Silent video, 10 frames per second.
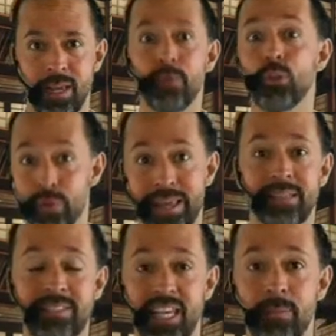You can't
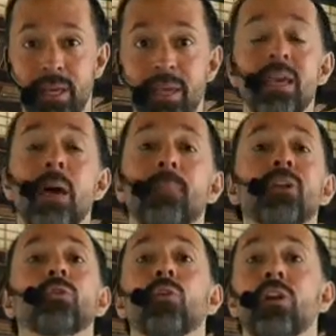see me, but
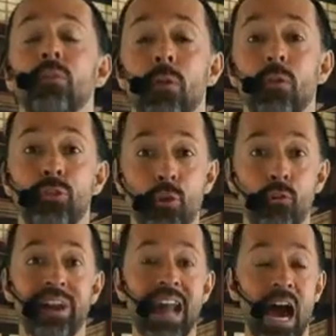
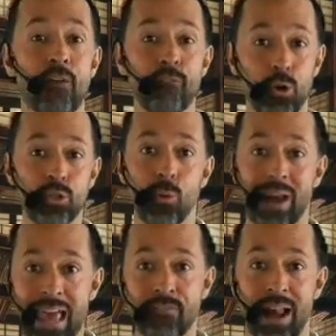during our virtual
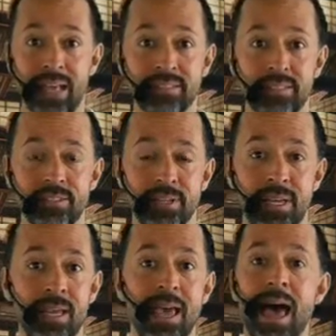live classes,
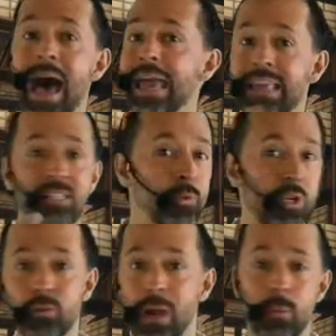I get to
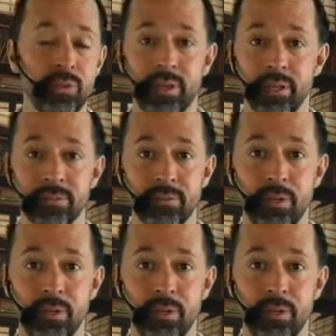interact with you kids.